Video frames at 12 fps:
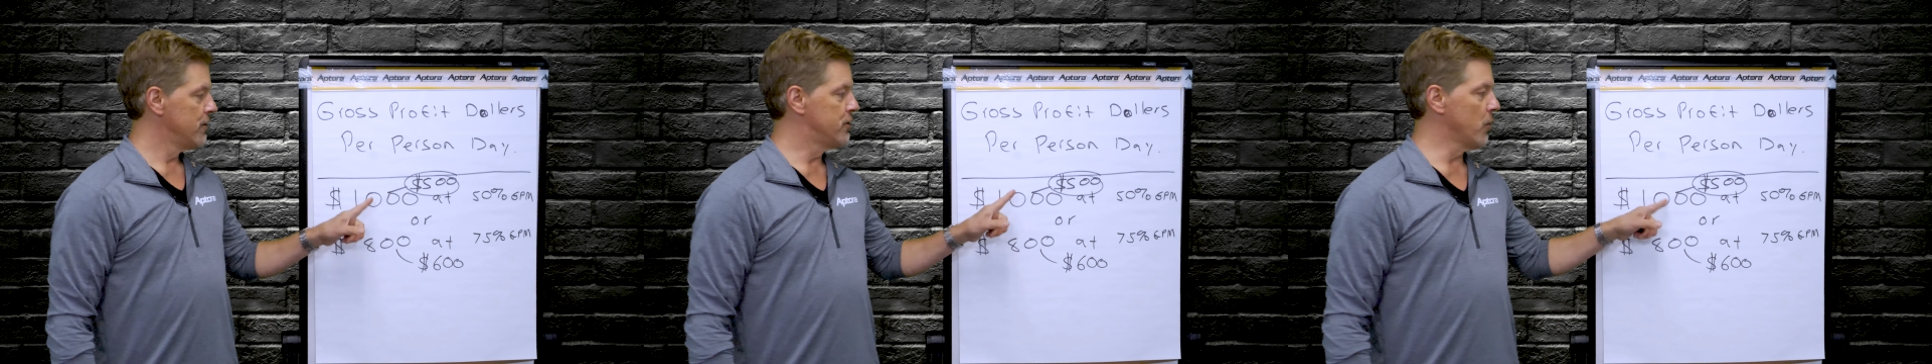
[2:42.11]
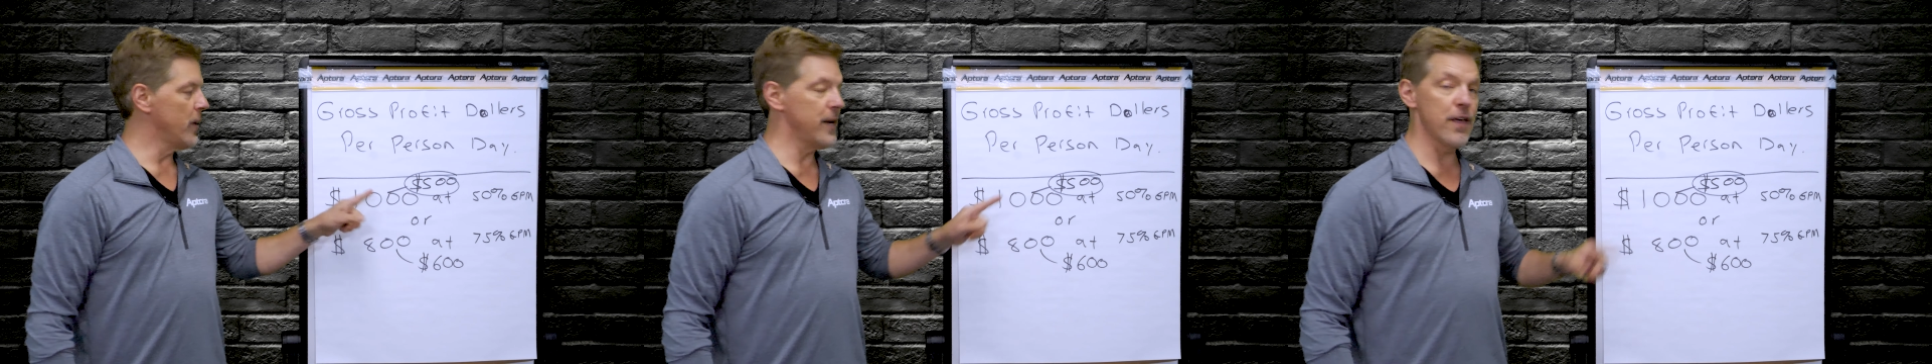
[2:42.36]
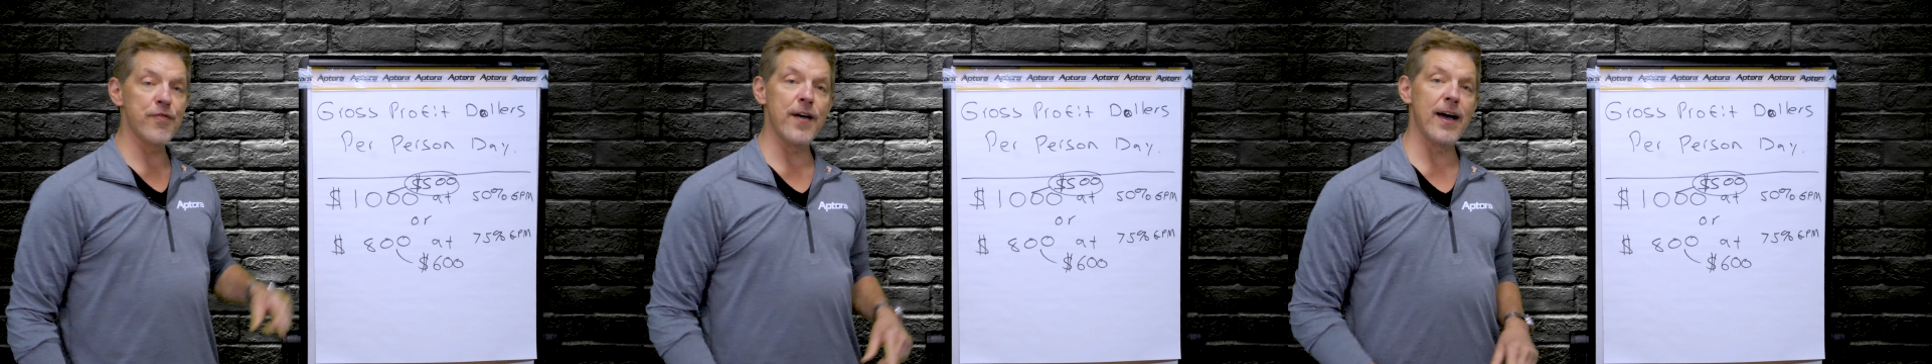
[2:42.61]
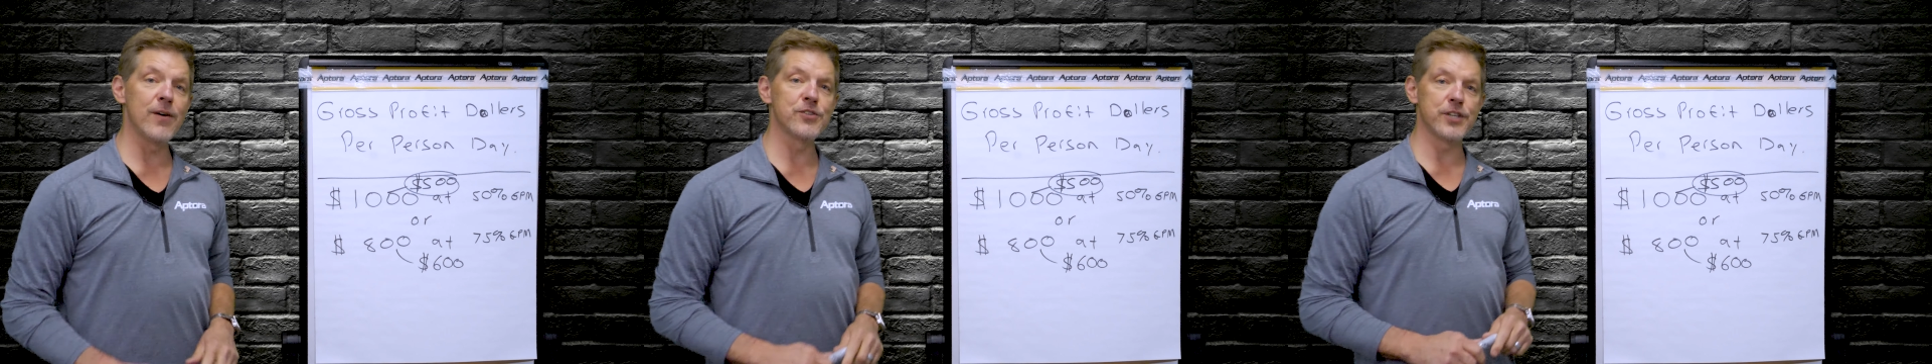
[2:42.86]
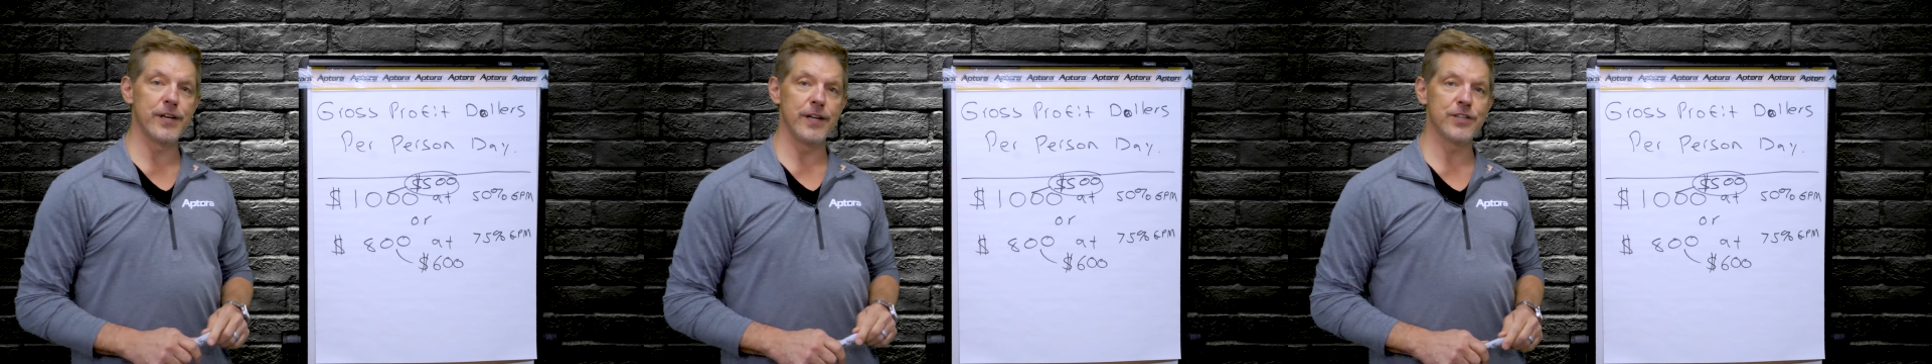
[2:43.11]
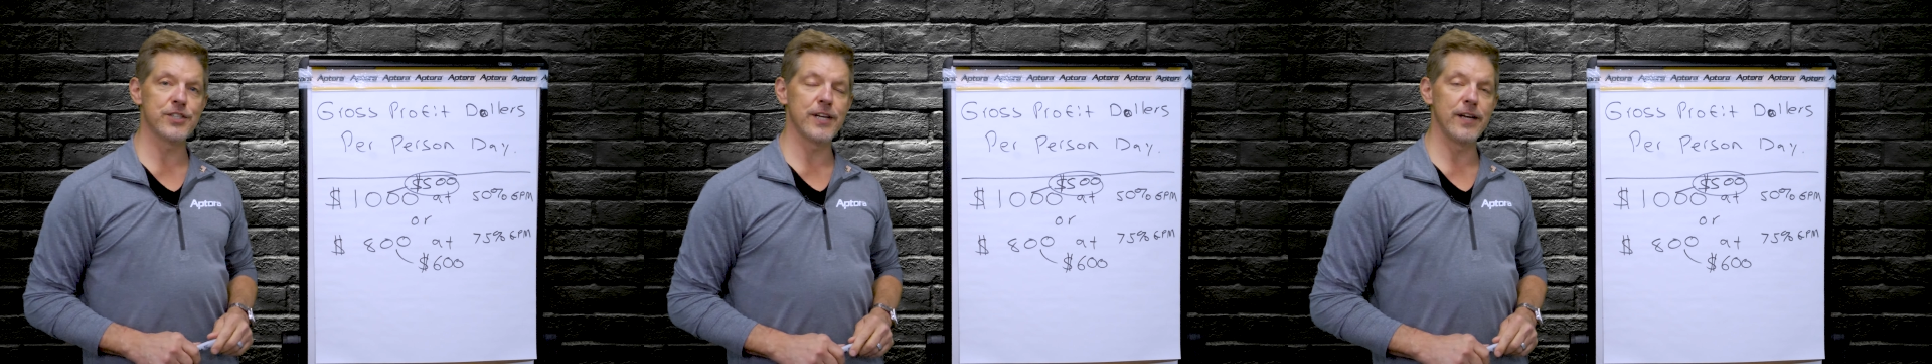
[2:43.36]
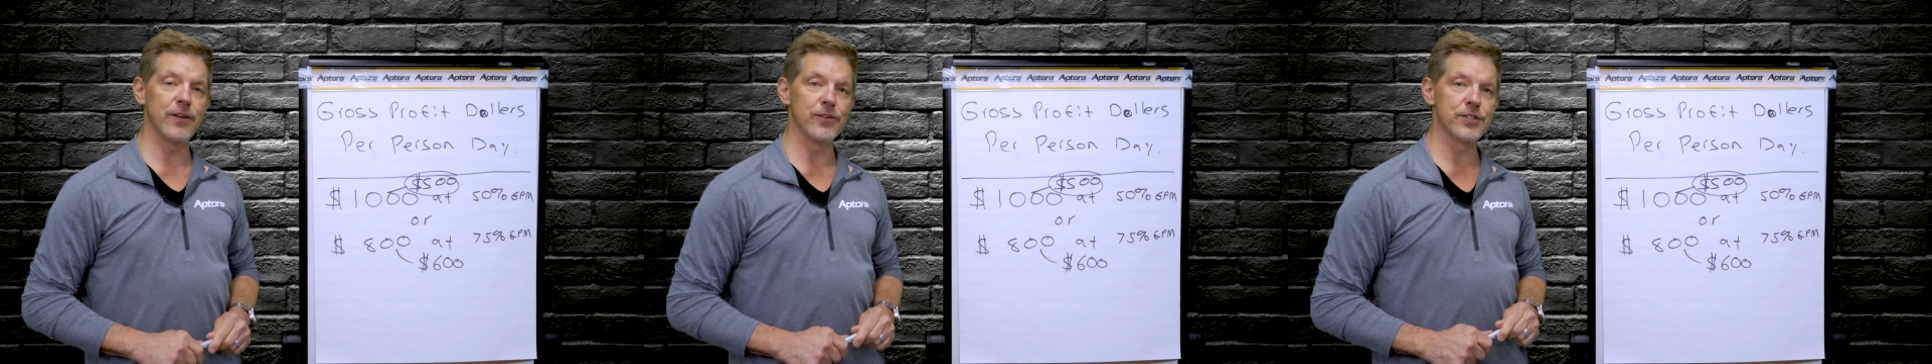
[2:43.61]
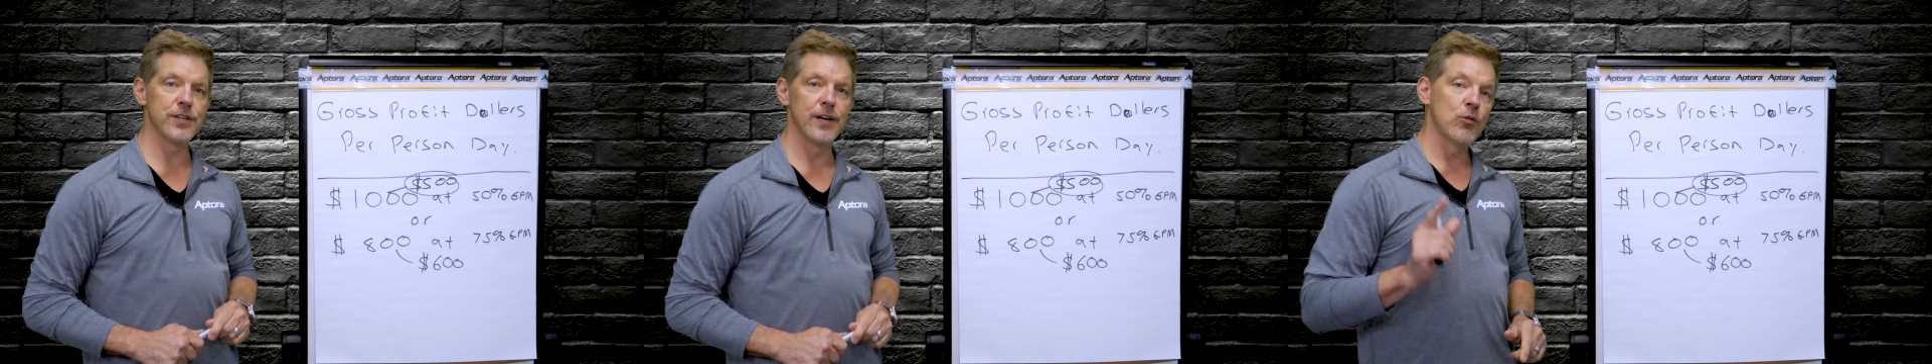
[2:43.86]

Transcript: doing 1,000 in sales.